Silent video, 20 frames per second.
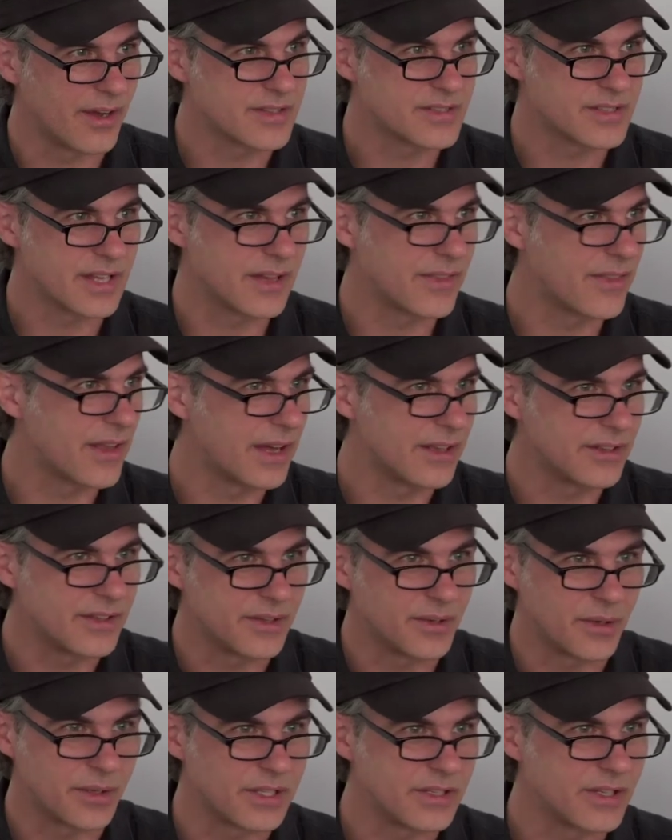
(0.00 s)
said that,
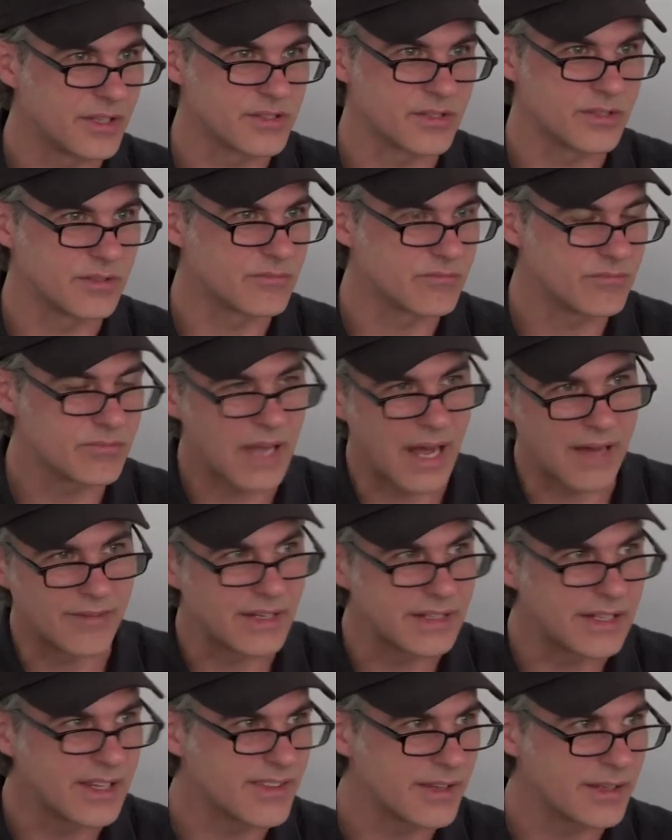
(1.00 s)
you know, he doesn't
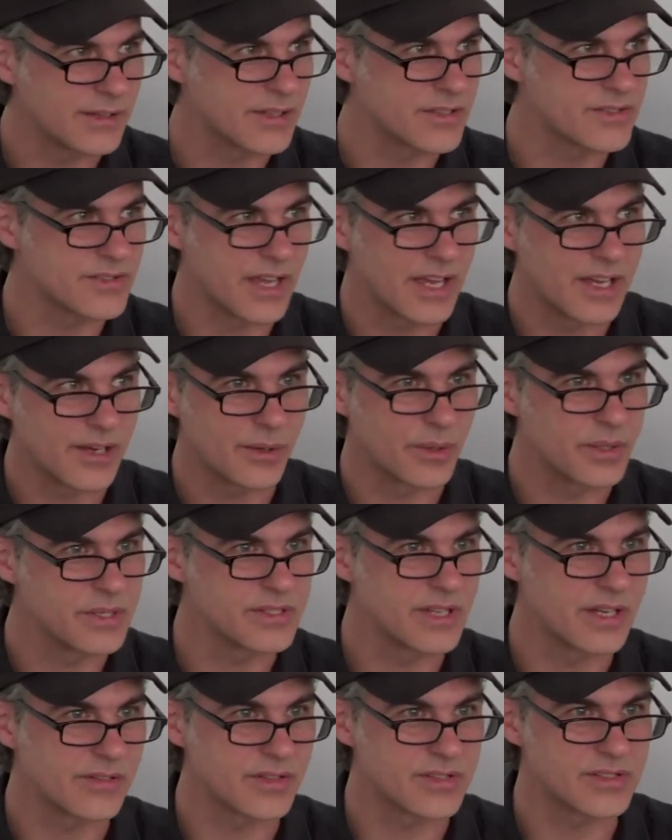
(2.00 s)
have anything to say, or
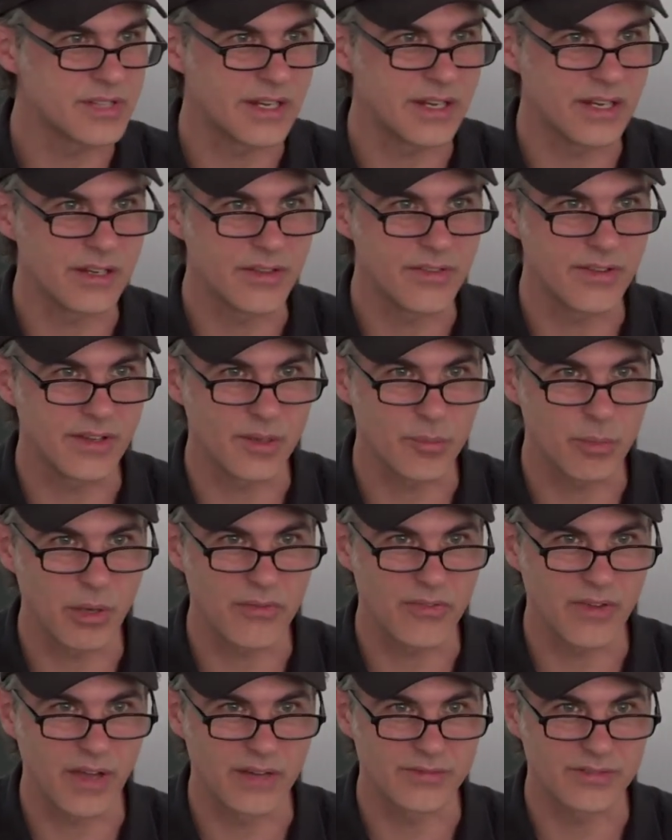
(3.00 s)
he's never said anything
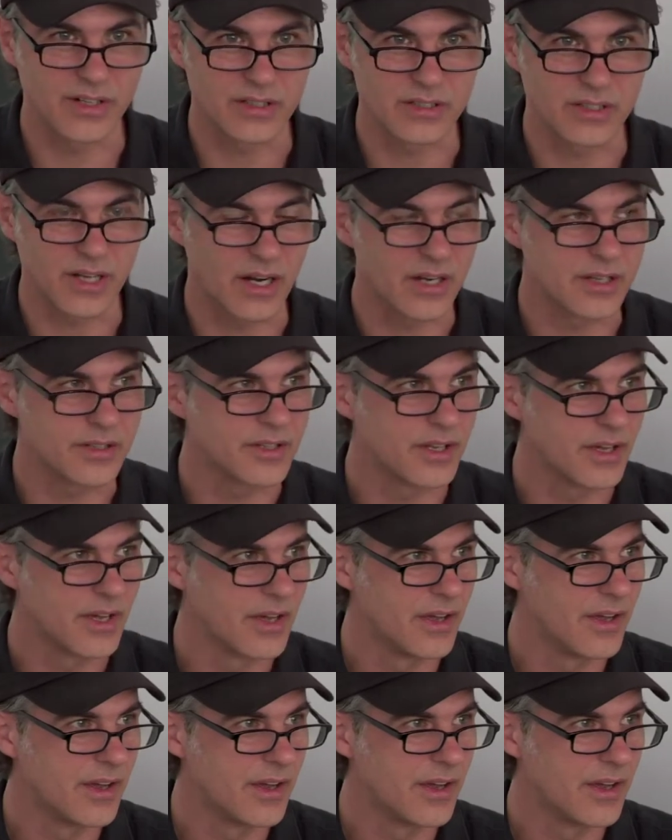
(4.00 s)
about the avant-garde,